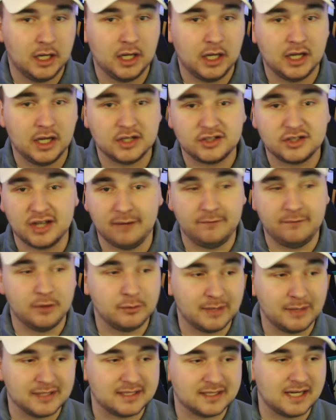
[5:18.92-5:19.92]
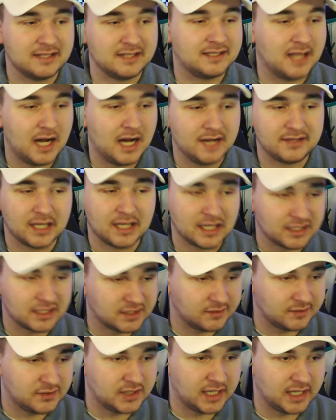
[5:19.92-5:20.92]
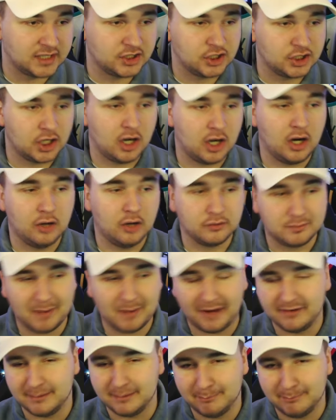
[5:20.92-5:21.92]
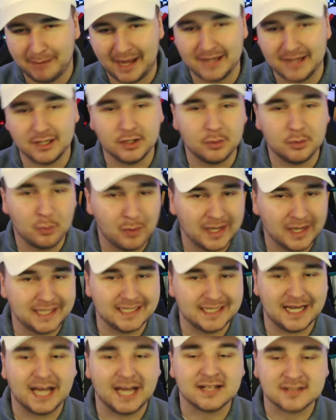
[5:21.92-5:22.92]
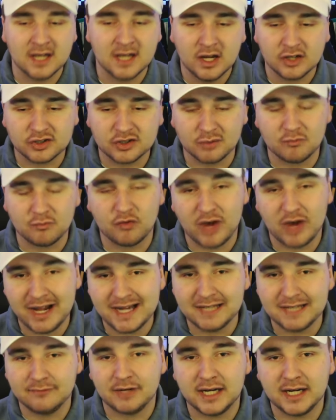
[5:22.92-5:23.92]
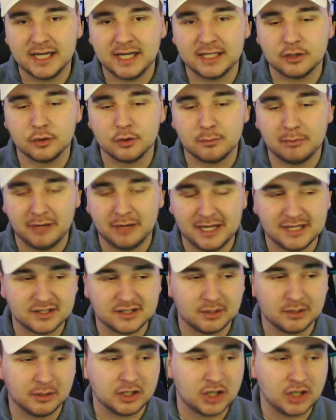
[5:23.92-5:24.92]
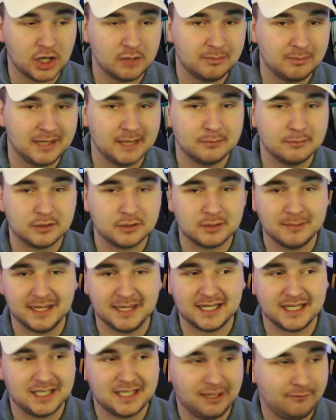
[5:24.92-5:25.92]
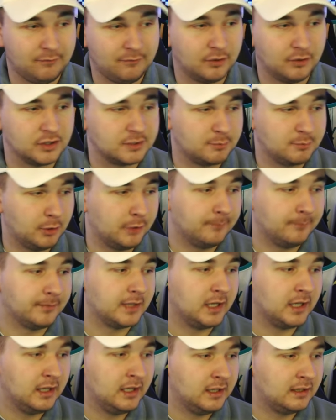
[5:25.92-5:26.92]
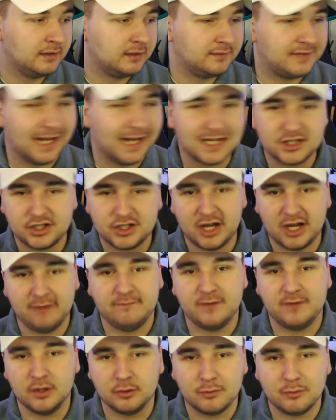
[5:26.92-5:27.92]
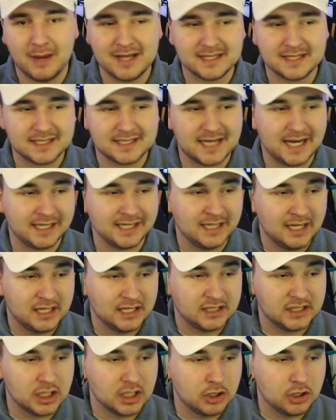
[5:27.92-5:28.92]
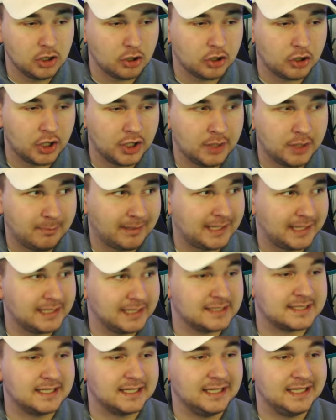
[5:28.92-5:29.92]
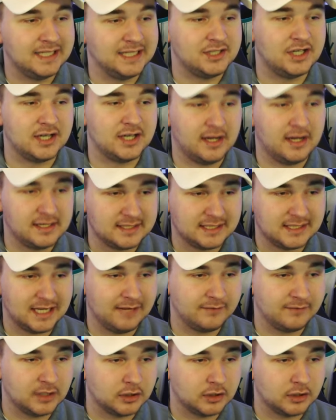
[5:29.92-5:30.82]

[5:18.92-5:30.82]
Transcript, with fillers: Sheffield Wednesday side, the likes of Shea Charles, Barry Bannon, Windass, some really, really good players who are going to be able to make a difference. But that's Sheffield Wednesday. You look at the players that Leeds United have.